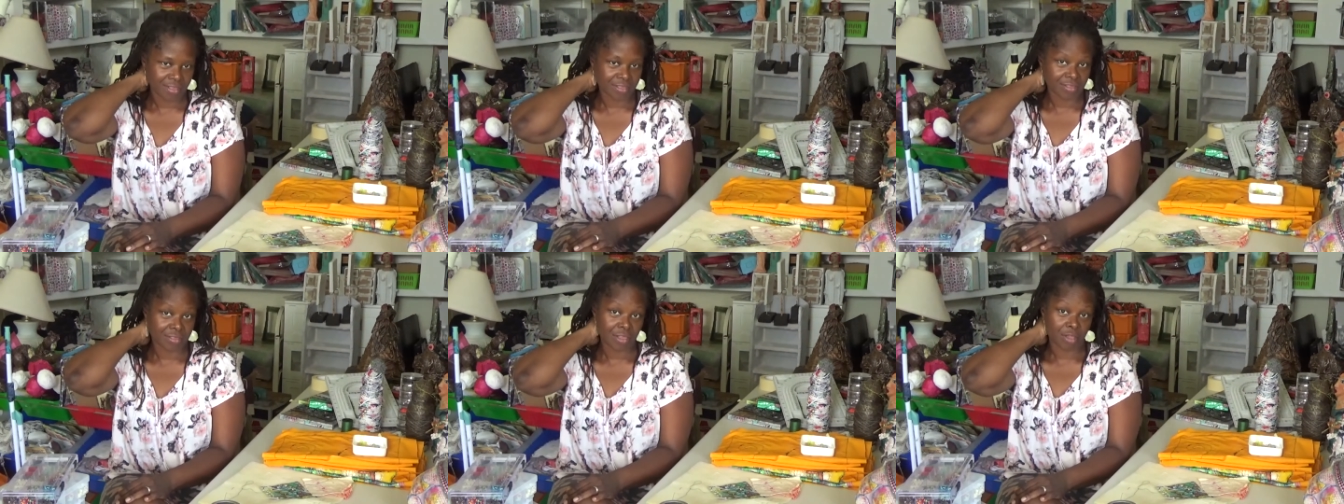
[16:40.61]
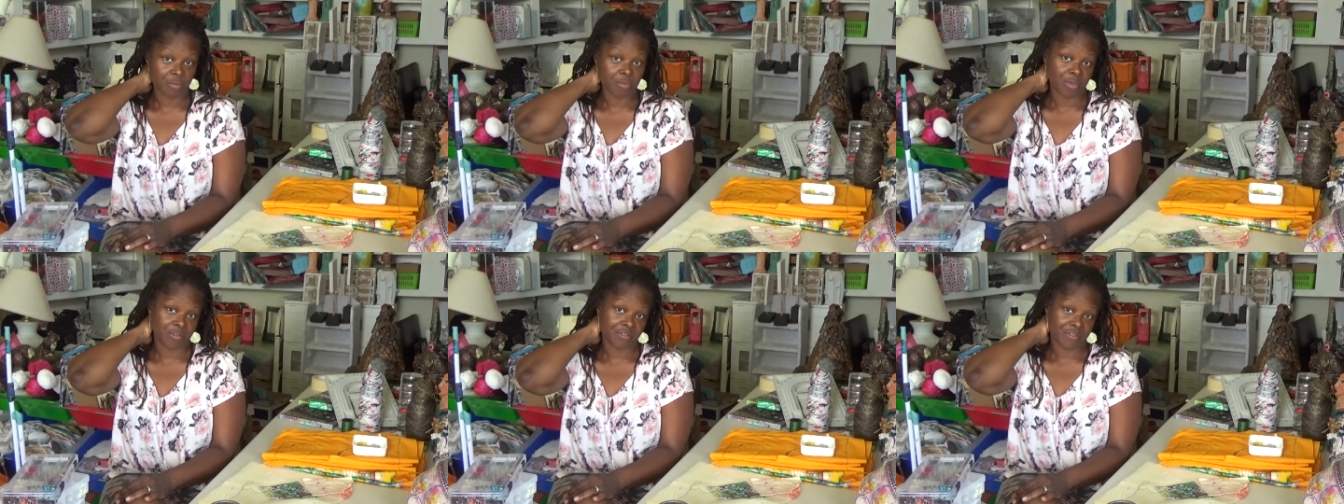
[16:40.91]
can
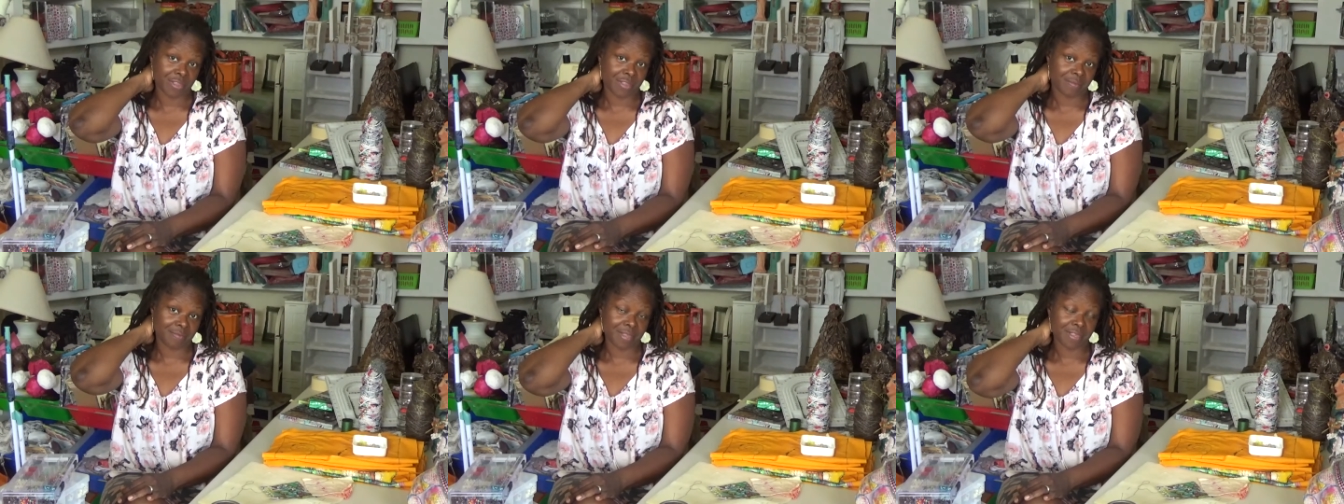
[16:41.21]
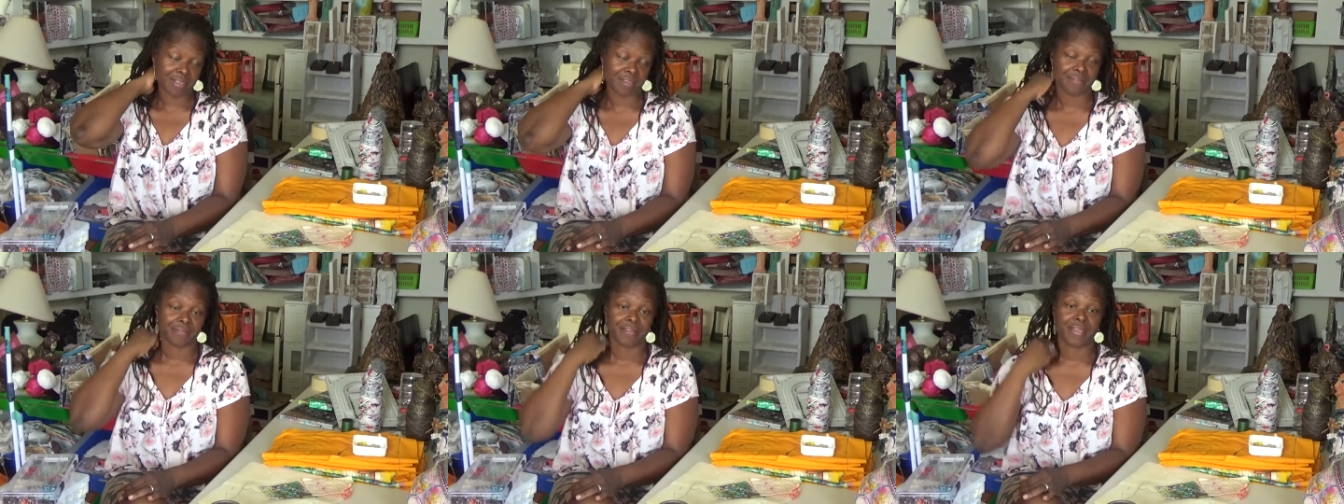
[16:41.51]
start moving some
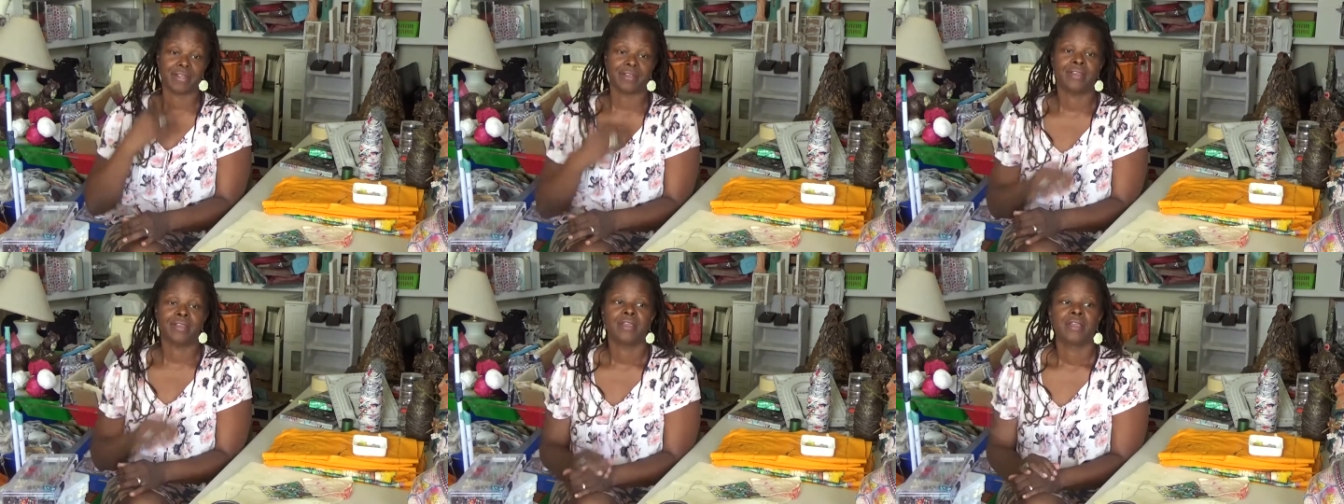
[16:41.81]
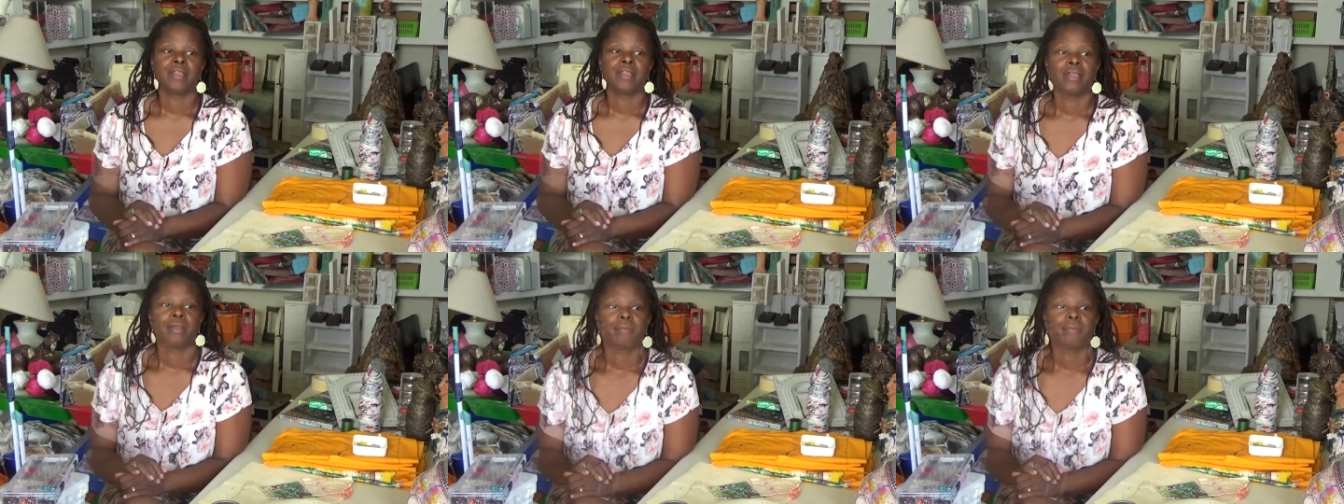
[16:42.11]
stuff in.
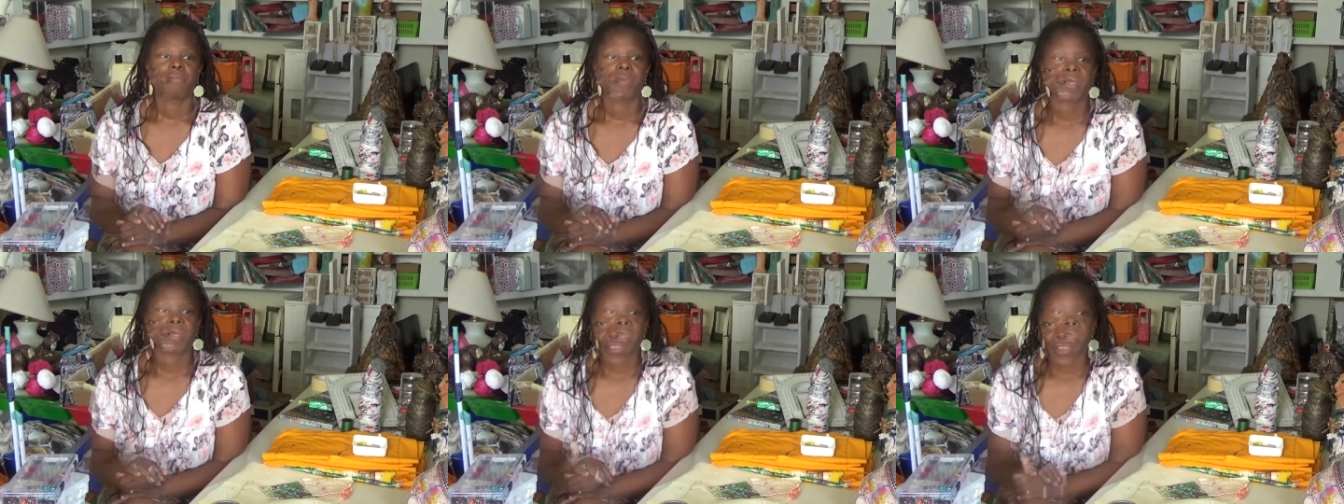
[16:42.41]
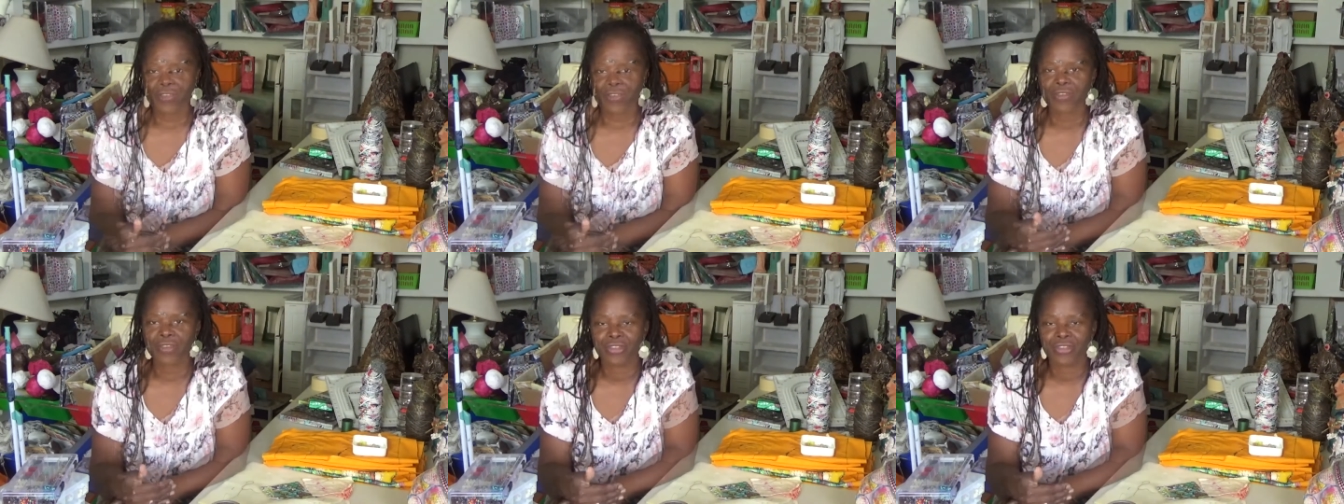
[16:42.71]
What's the best
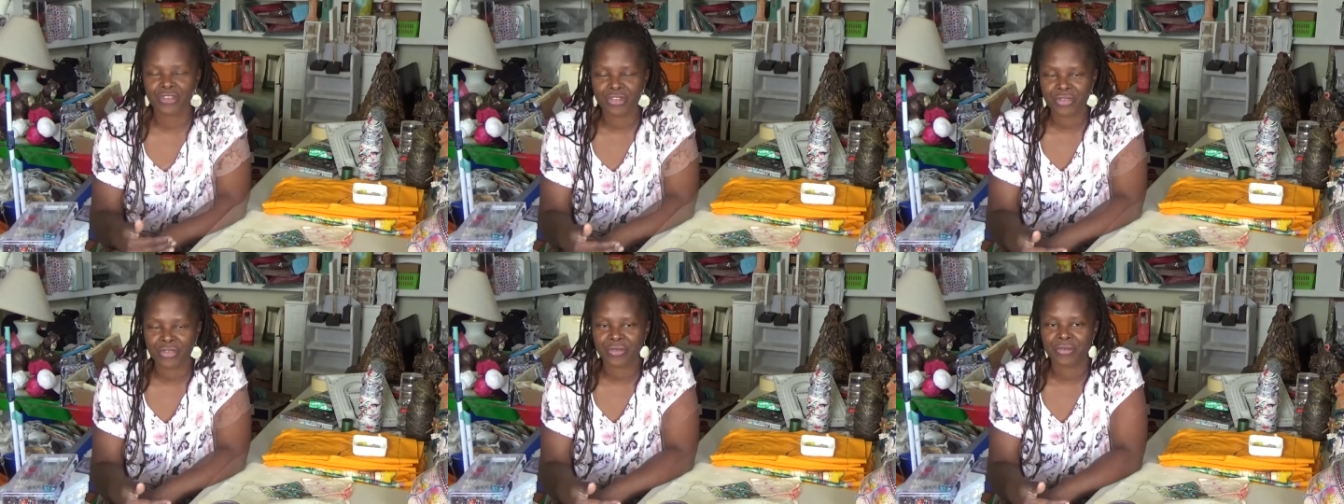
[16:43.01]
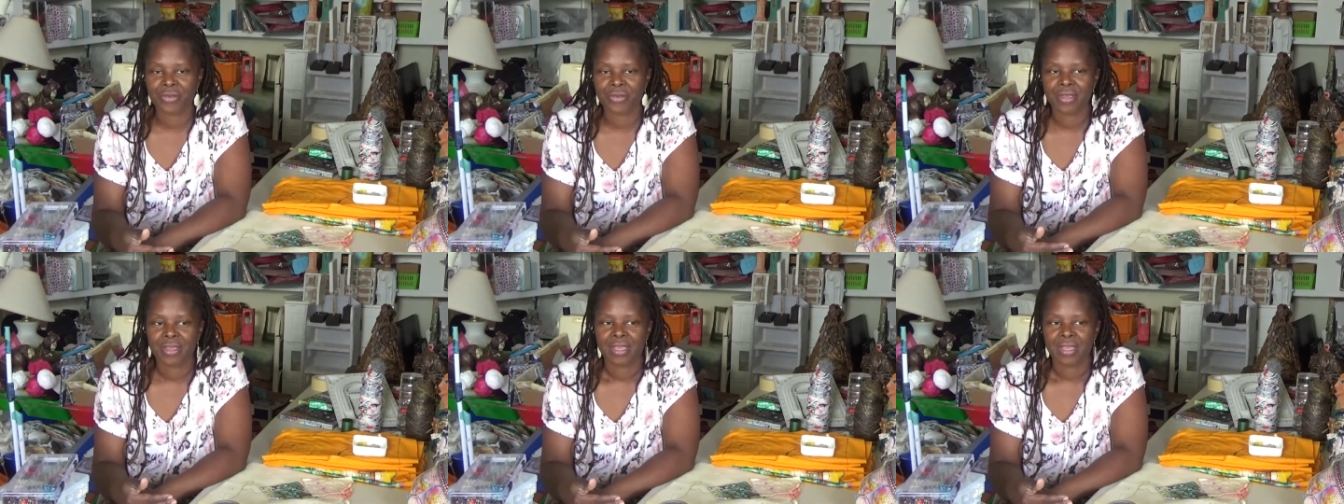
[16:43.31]
that you can do?